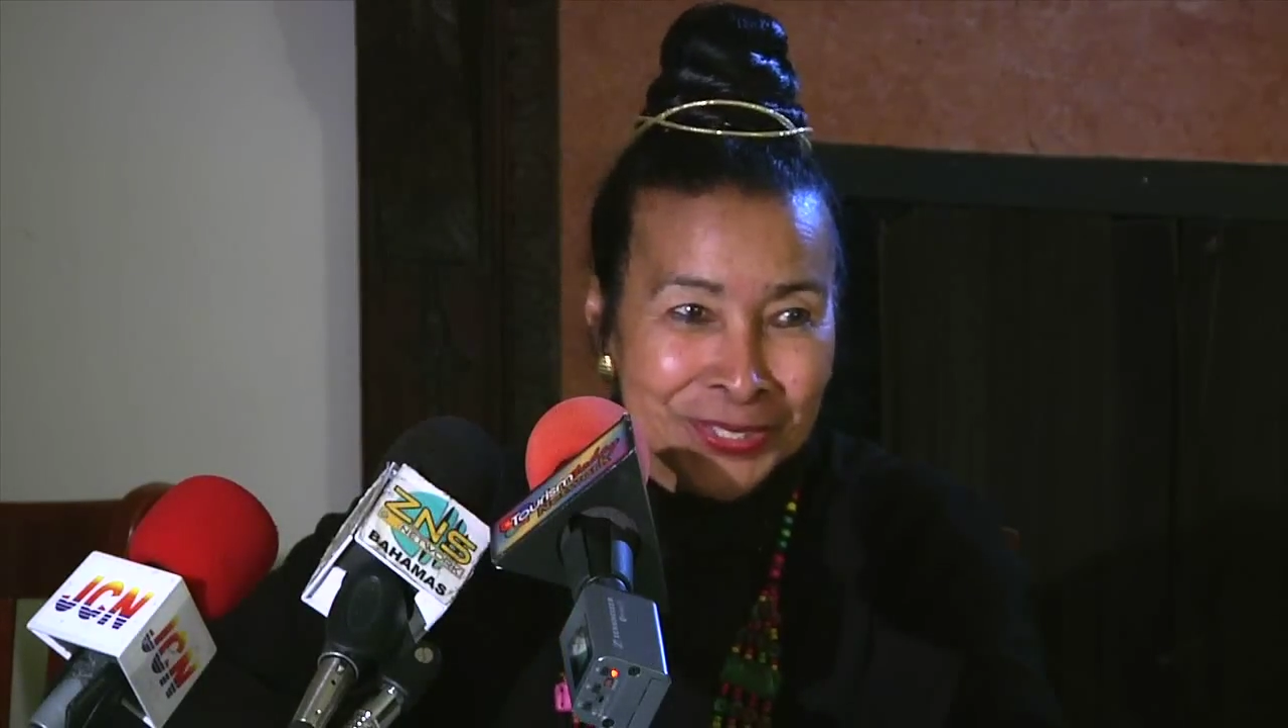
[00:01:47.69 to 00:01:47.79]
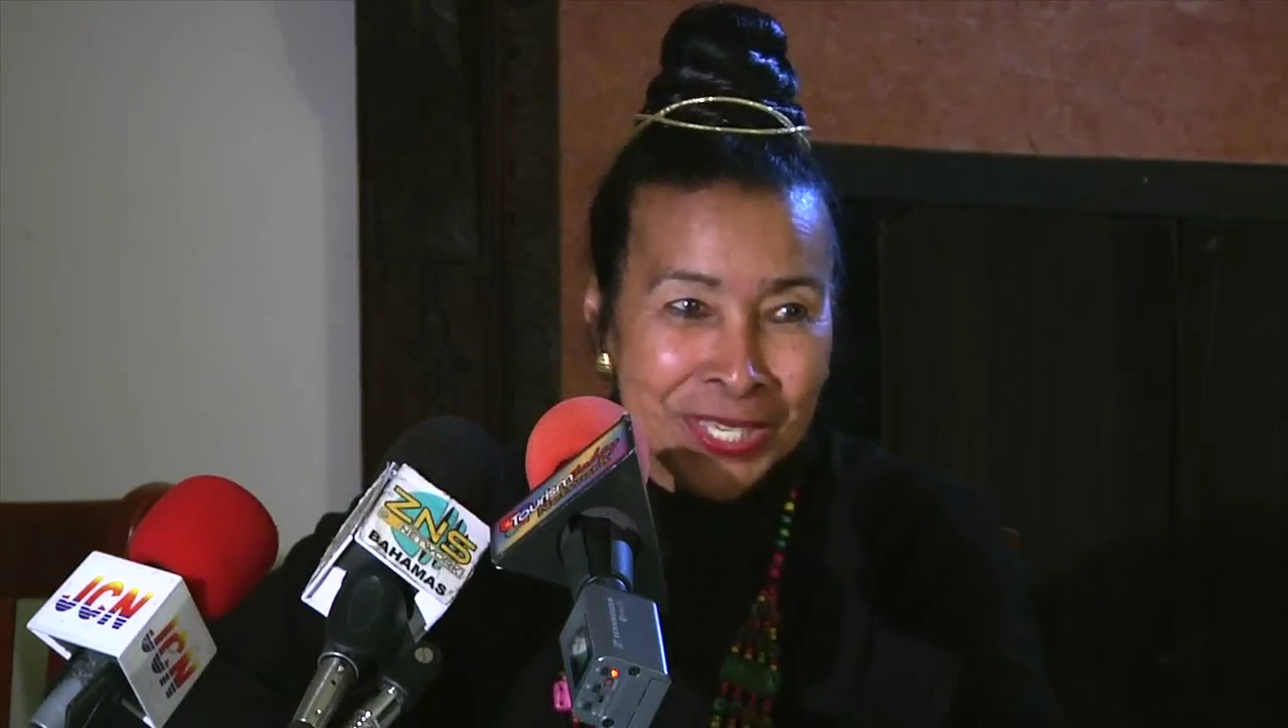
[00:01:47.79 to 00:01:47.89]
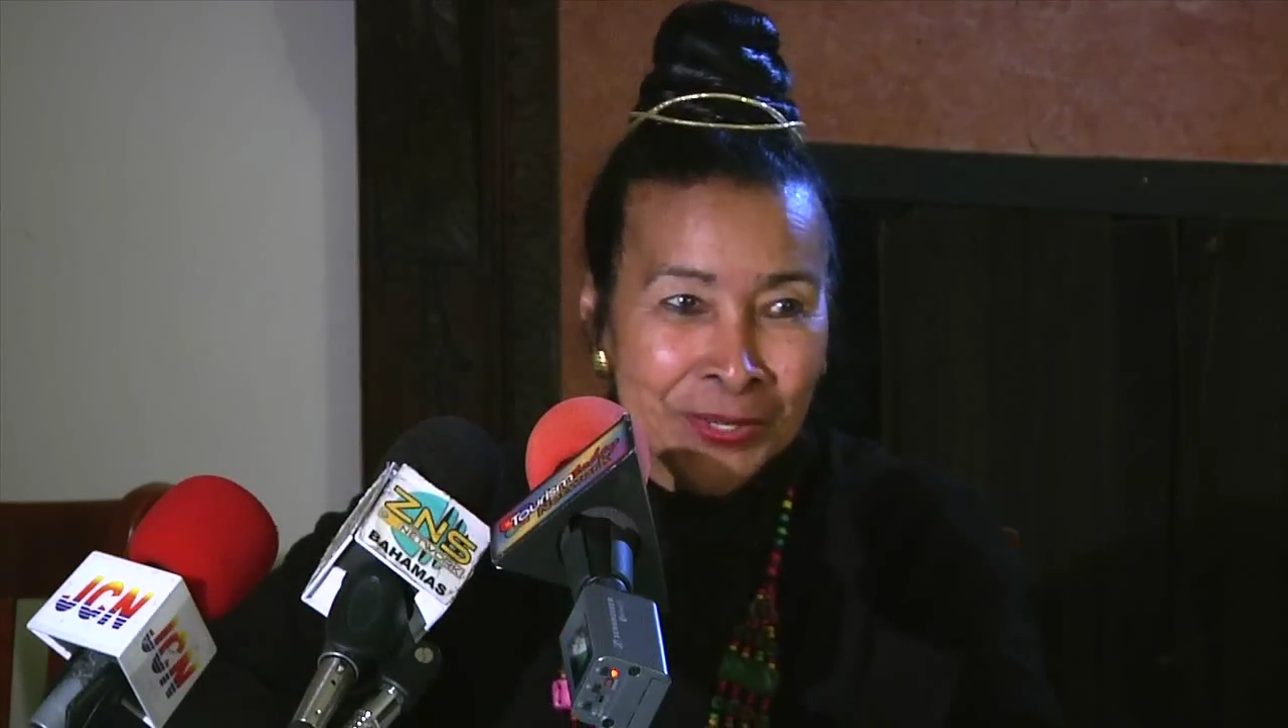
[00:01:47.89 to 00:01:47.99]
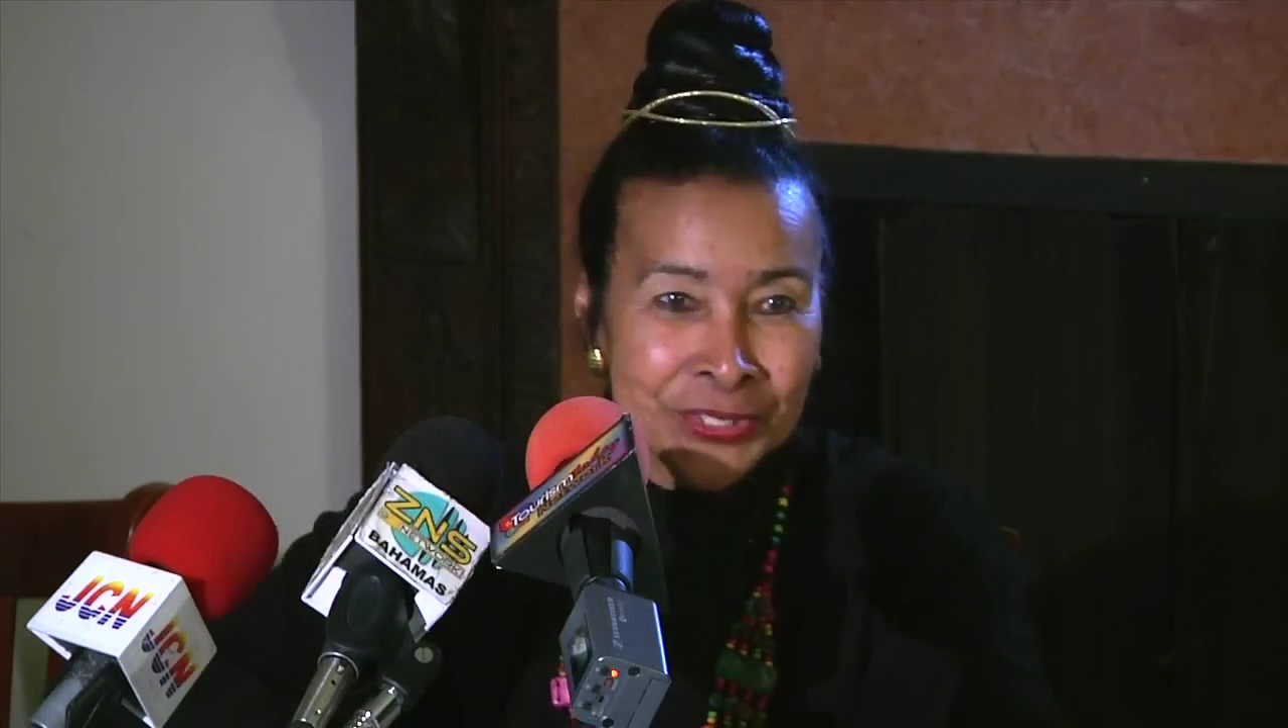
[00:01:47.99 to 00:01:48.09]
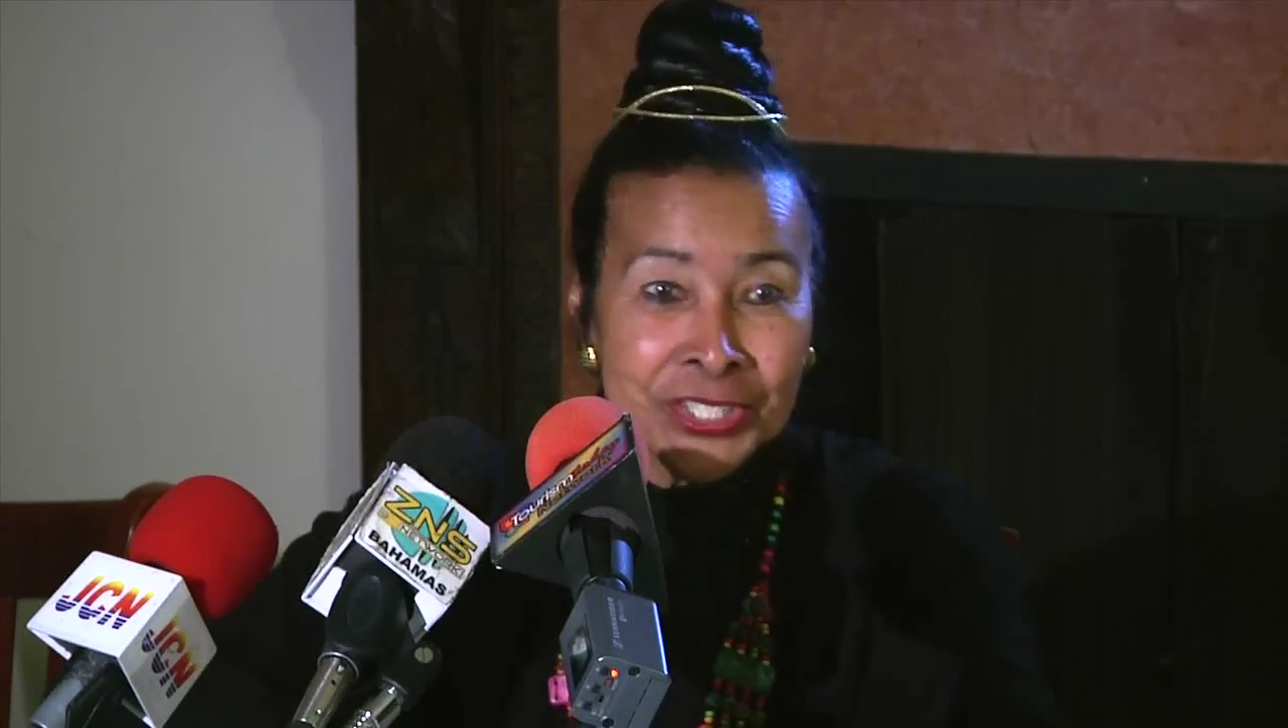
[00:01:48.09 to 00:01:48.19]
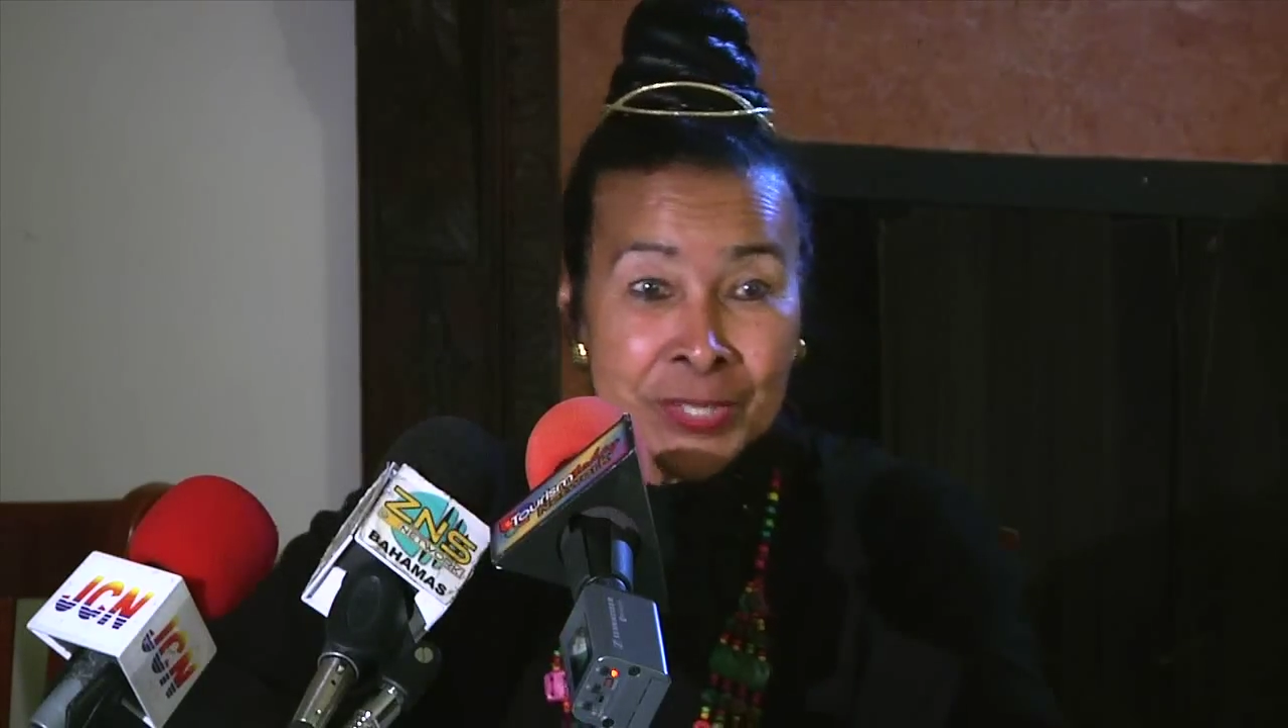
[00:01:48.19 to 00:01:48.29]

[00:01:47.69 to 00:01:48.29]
down your